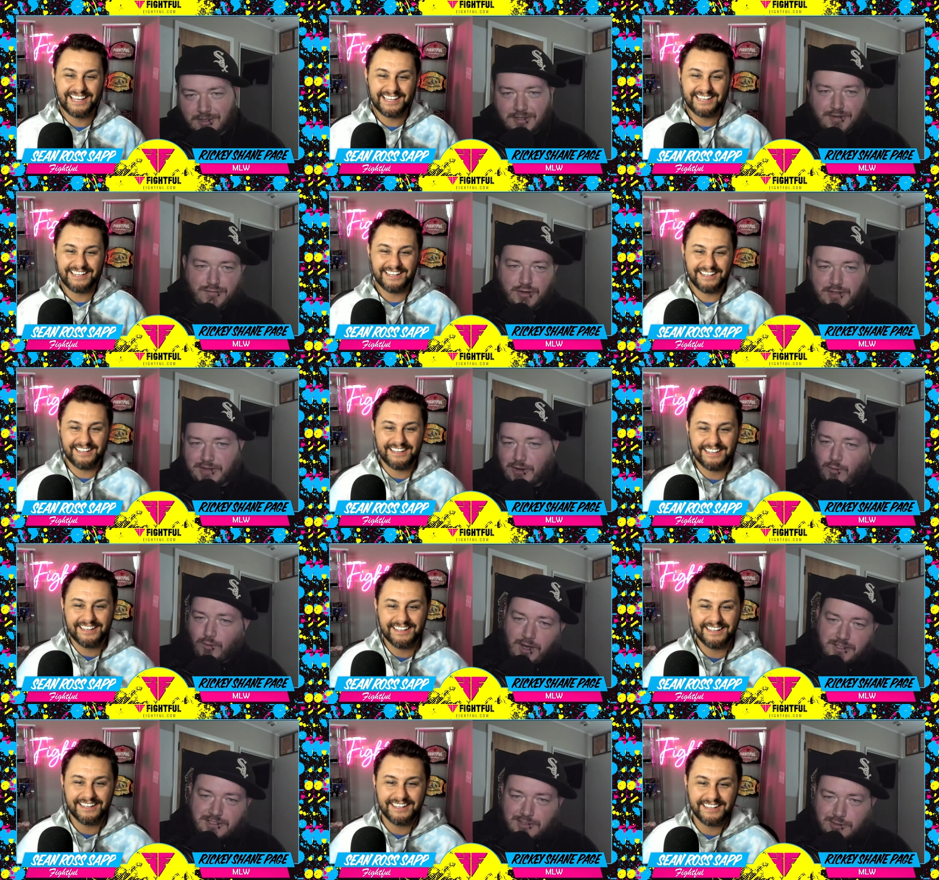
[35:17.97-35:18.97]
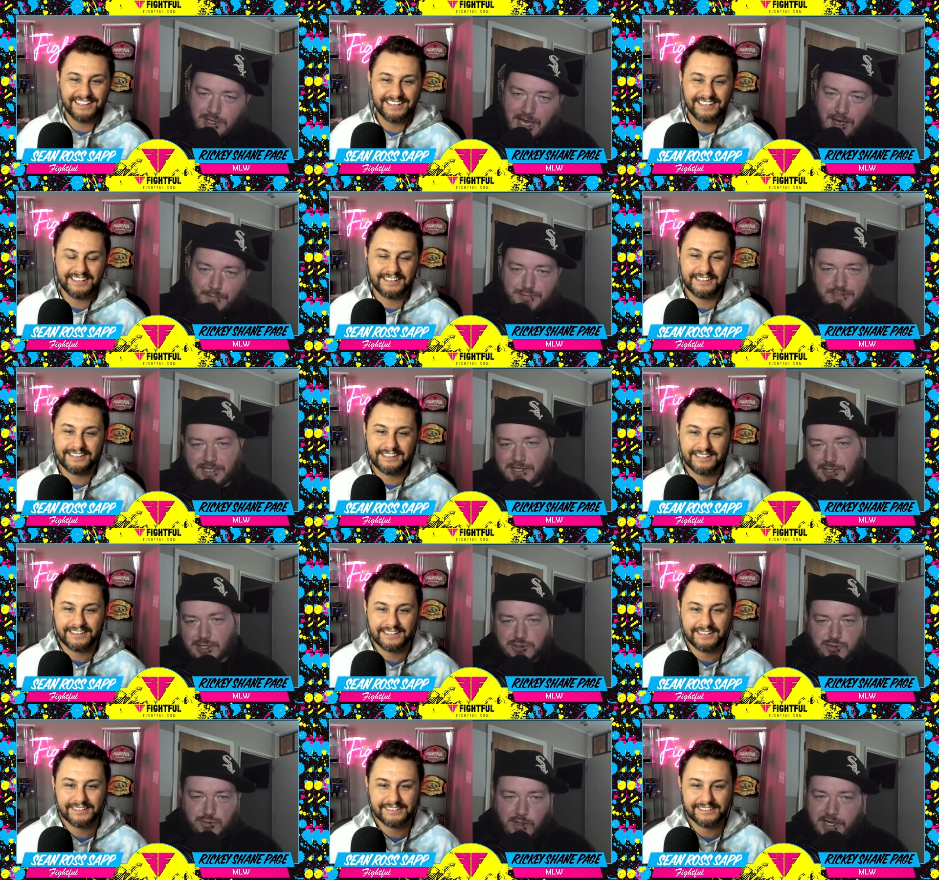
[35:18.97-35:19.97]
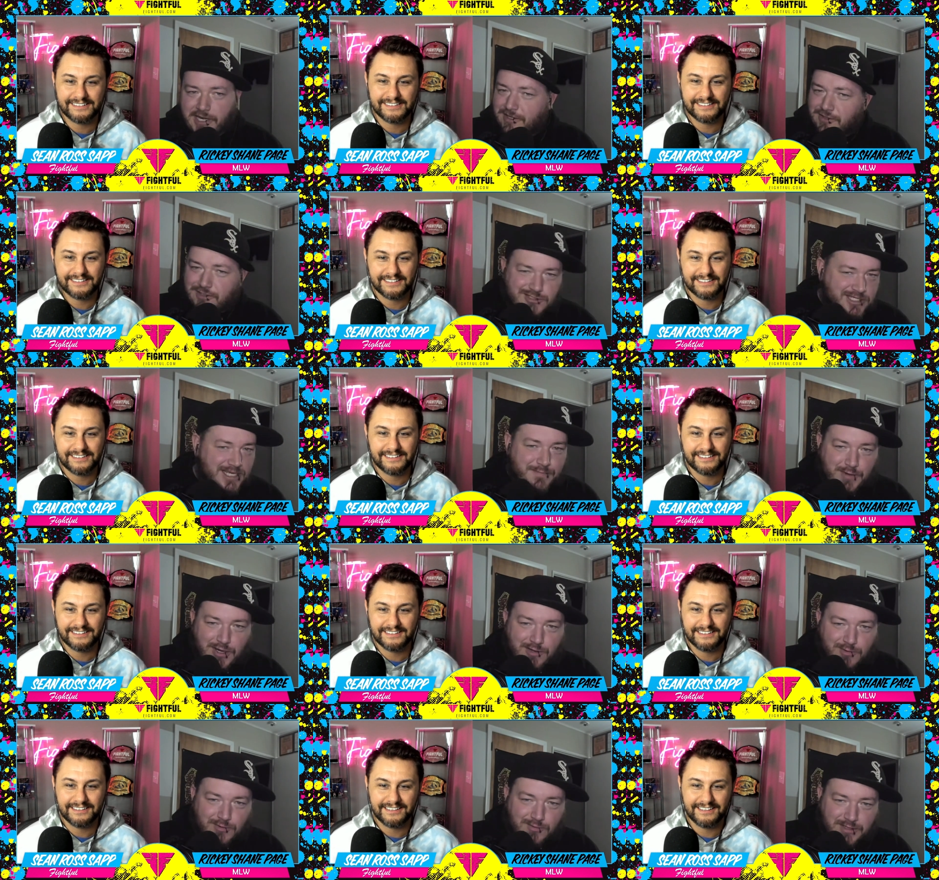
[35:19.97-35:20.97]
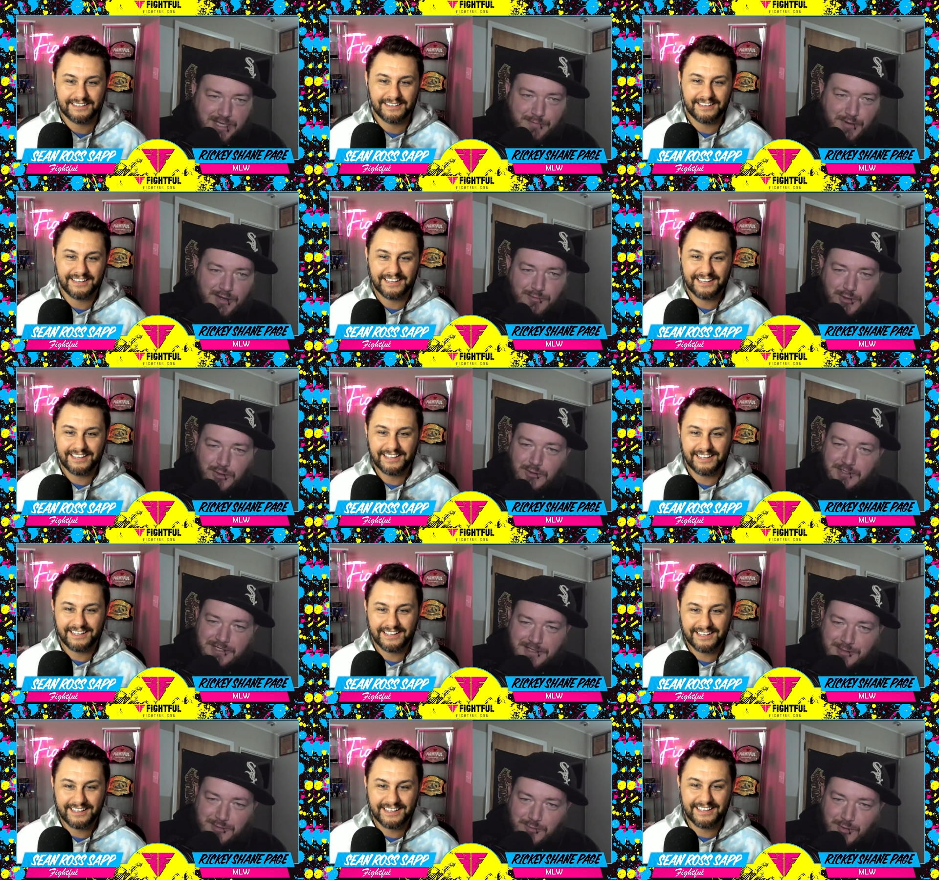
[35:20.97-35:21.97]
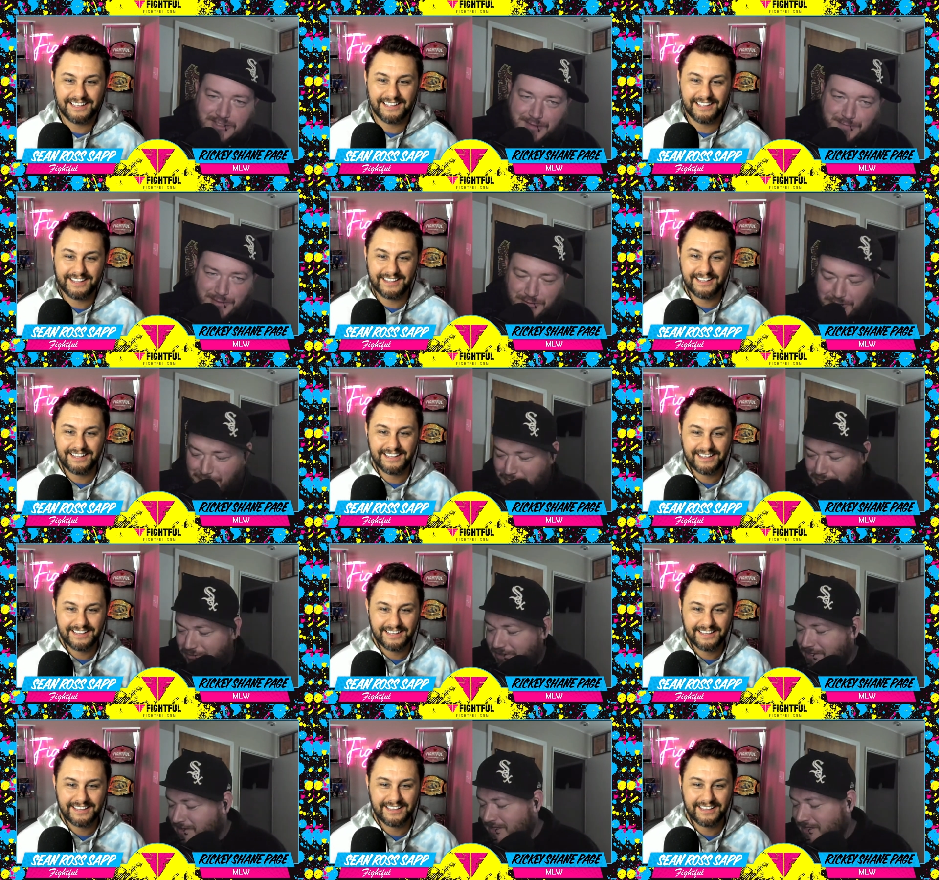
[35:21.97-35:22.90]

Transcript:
Speaker 1: if you're in there watching cops getting all sweaty and just keep on keep on rolling and then watch MLW.